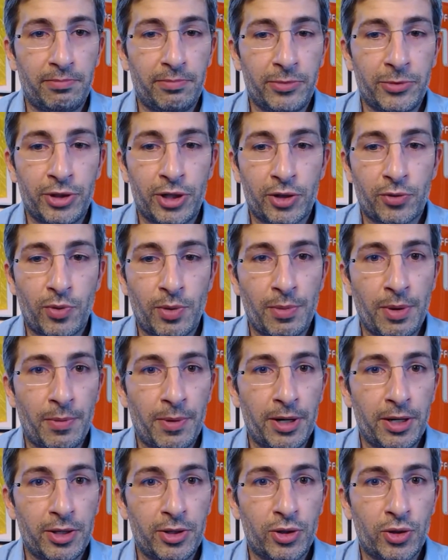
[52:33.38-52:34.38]
Just
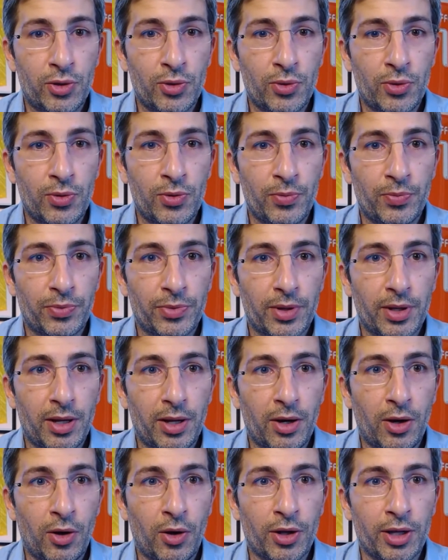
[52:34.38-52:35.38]
remember to
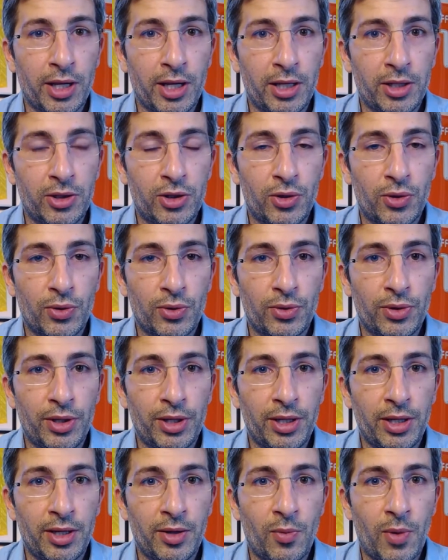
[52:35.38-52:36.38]
log into
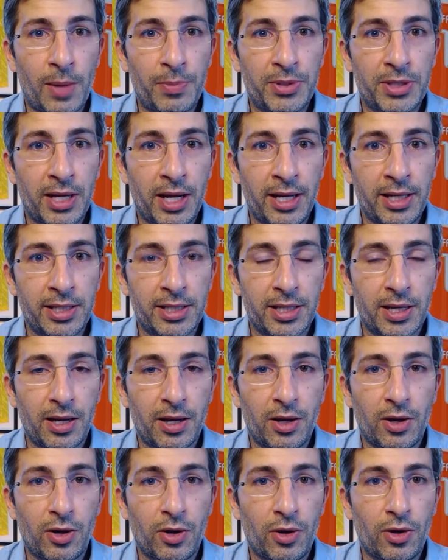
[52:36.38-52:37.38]
the website,
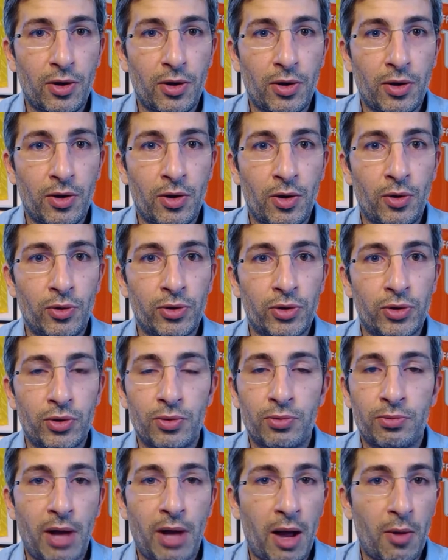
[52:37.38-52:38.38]
go
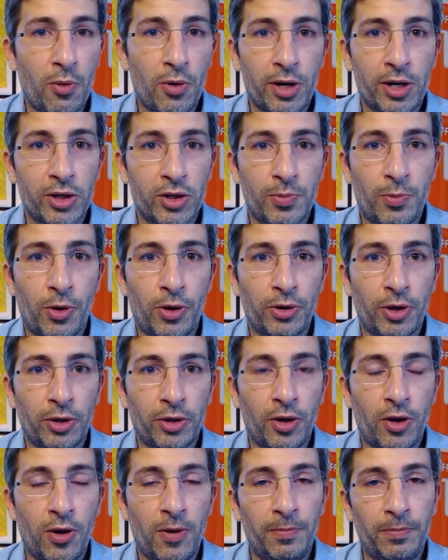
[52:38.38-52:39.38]
to
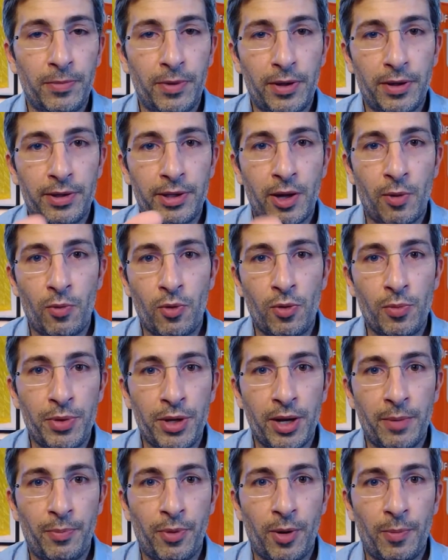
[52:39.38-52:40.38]
iWorkinSport.com. There will be a
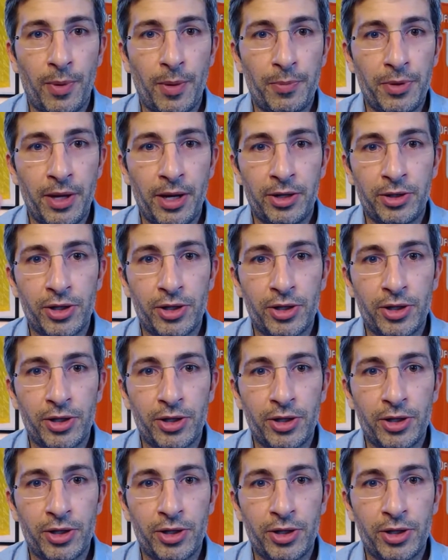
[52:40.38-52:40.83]
pop-up there.